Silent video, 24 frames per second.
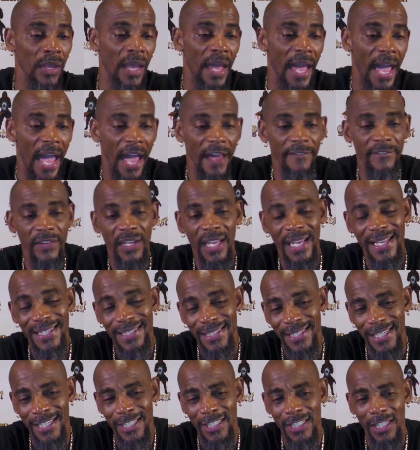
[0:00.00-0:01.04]
having a
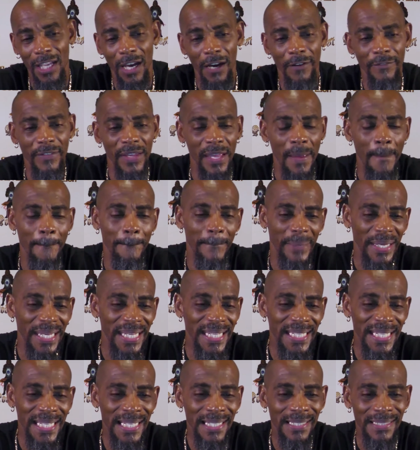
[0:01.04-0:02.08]
sense of
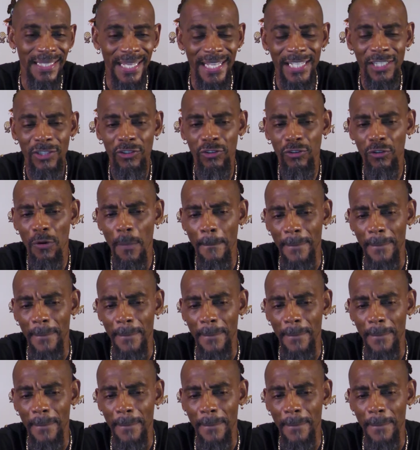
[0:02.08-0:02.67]
impending danger,